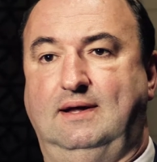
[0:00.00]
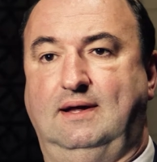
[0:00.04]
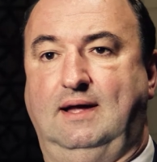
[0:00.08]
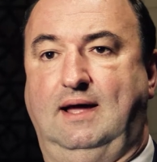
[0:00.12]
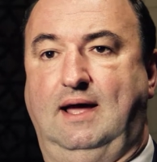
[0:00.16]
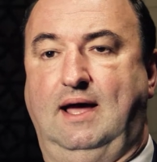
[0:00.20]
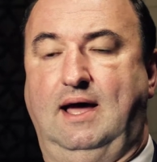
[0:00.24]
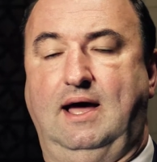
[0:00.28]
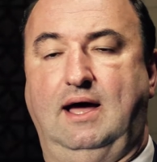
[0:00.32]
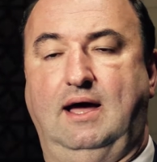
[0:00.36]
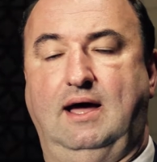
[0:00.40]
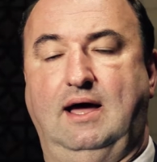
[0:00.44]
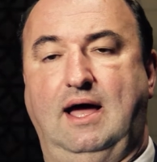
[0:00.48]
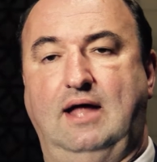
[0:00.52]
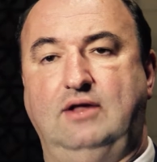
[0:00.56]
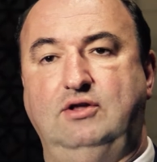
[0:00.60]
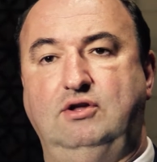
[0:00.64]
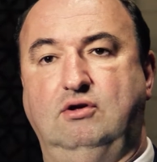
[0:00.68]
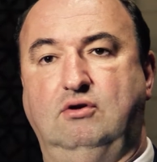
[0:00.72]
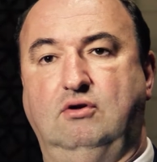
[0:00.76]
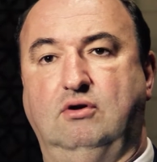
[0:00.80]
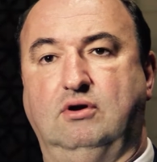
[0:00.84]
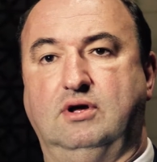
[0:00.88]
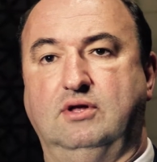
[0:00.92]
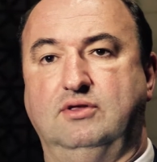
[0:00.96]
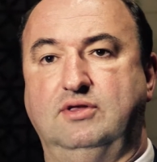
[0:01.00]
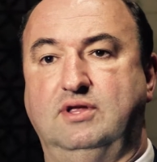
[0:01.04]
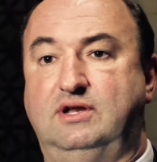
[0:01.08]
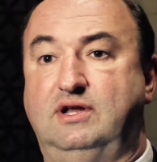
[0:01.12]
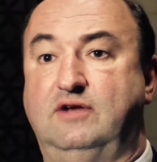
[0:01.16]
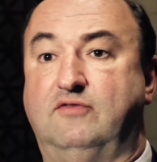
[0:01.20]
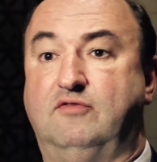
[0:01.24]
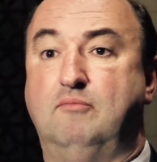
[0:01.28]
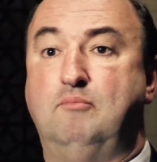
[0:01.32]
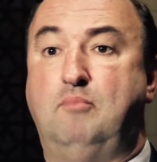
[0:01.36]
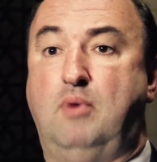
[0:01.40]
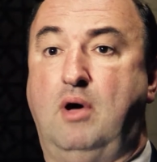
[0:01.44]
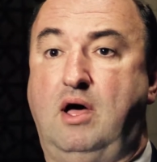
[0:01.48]
and you look at the
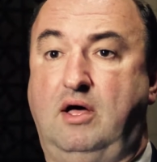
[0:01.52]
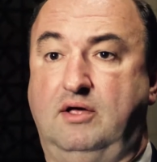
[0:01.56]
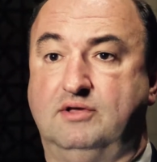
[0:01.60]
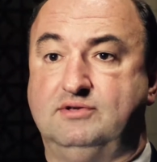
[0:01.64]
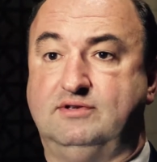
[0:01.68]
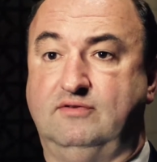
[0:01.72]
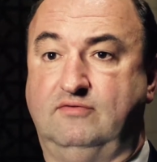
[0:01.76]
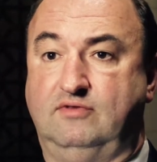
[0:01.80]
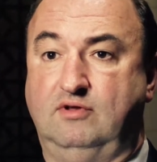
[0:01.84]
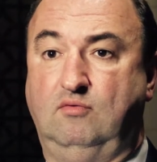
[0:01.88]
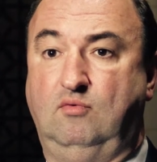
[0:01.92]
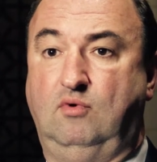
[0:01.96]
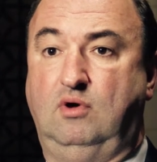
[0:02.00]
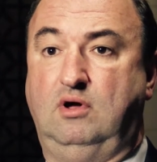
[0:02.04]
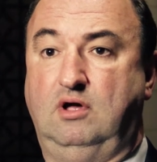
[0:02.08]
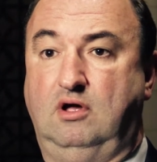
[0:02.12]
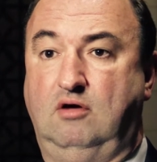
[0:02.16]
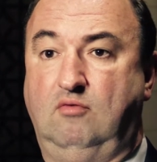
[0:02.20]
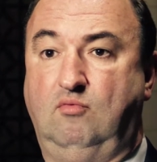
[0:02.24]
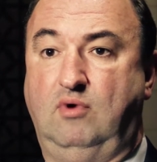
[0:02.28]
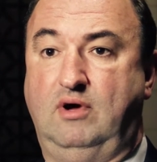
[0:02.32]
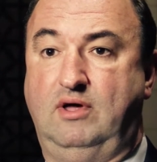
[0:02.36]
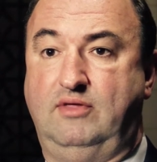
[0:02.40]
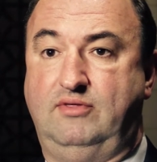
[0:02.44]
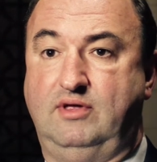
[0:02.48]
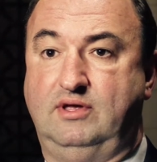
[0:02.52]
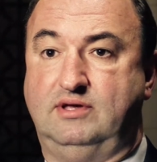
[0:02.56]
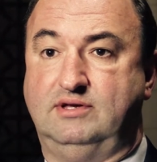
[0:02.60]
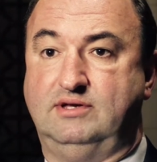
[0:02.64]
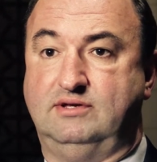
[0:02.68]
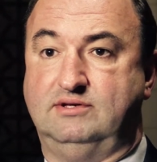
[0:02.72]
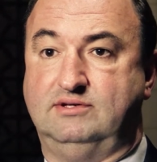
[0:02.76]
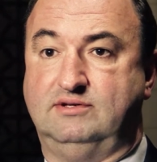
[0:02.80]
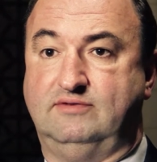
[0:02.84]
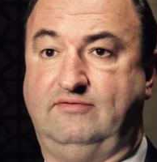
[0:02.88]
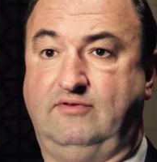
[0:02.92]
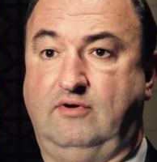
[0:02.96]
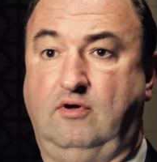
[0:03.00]
different parts of the world where this
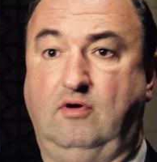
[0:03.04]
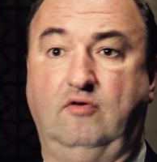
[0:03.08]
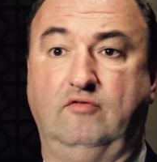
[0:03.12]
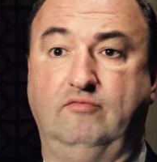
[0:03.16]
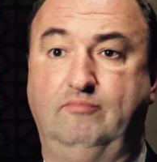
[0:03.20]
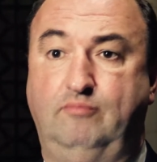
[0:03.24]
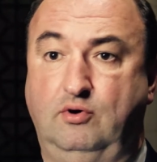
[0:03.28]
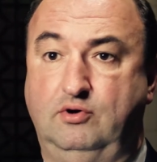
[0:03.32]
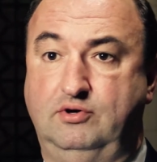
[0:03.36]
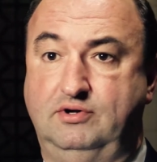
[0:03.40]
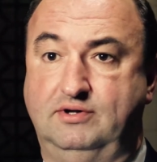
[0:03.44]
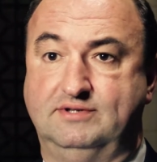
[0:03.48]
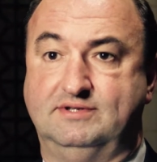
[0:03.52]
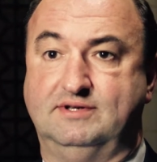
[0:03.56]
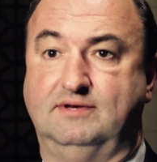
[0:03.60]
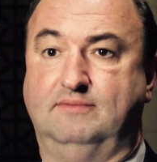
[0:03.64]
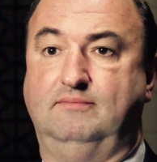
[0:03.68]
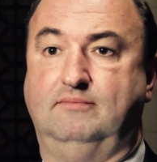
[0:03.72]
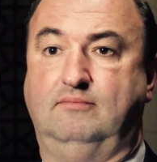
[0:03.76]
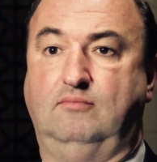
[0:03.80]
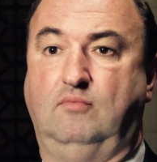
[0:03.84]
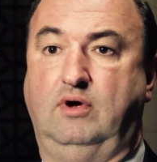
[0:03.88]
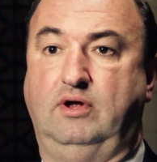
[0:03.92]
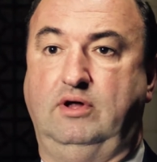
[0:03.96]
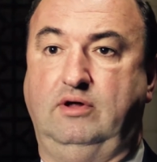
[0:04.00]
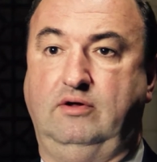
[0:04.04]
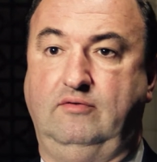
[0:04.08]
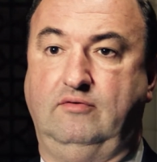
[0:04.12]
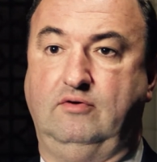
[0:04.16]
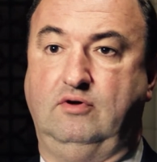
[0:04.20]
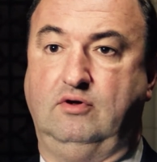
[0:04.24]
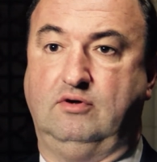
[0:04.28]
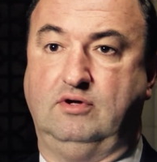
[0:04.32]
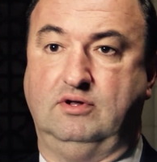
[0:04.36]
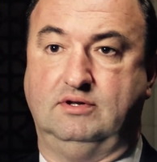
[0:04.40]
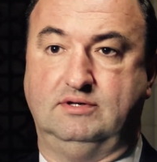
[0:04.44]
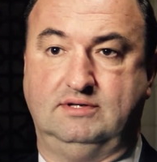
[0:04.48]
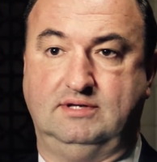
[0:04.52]
has evolved, Buddhism, where you
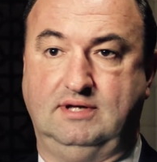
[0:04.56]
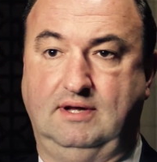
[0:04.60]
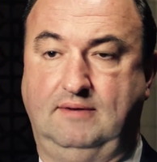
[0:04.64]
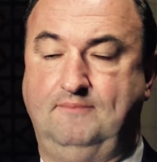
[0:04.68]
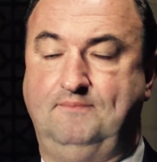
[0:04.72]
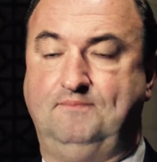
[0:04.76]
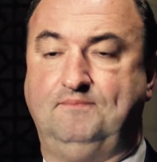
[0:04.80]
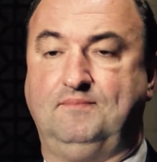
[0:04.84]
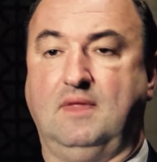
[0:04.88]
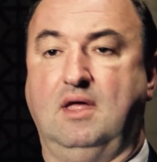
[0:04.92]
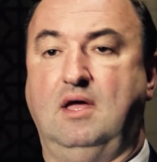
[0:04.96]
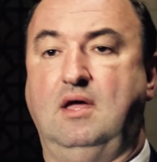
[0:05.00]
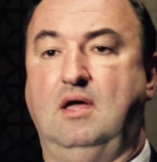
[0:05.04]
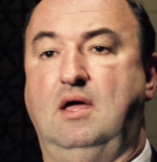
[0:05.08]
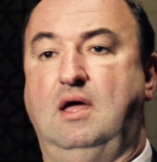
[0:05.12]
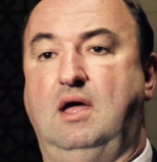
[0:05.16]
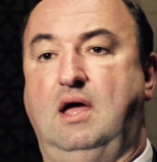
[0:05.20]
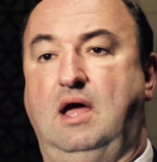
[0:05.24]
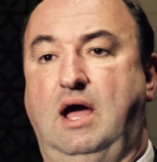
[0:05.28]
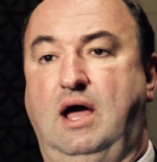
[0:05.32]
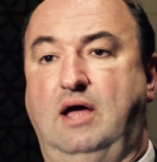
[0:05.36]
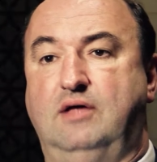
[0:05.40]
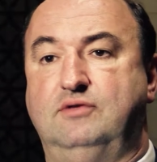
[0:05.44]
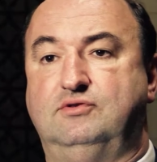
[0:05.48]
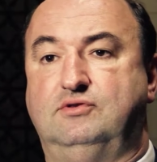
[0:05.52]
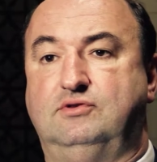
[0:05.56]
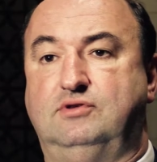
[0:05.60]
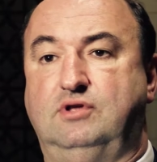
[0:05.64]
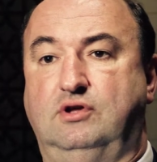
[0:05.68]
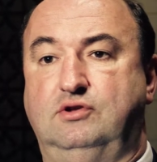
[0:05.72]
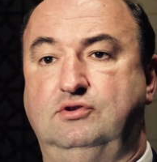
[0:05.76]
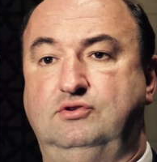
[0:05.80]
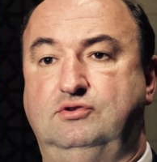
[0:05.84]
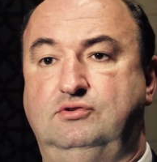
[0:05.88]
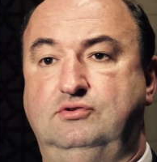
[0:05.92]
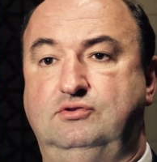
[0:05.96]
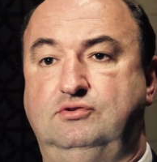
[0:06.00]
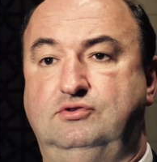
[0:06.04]
look at
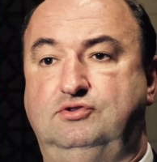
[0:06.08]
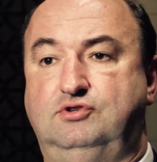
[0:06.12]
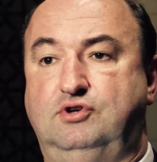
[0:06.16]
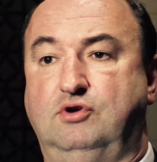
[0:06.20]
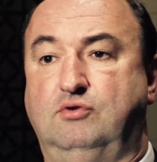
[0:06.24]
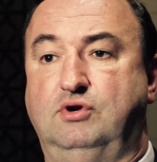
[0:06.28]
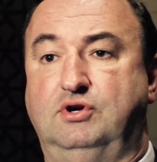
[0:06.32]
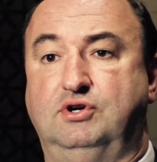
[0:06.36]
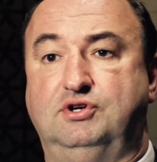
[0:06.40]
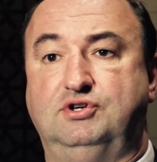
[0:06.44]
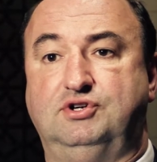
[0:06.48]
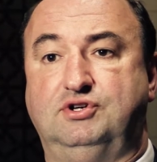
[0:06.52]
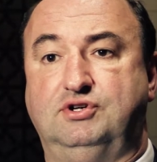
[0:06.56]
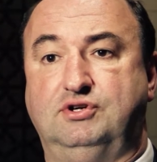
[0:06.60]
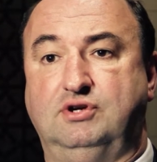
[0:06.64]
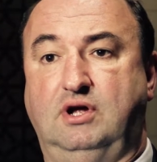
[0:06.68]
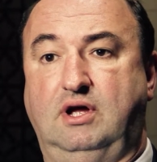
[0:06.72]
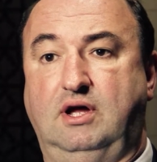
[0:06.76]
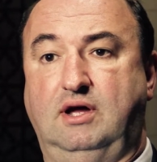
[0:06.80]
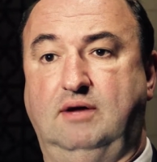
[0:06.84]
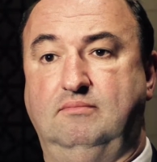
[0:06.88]
the Jewish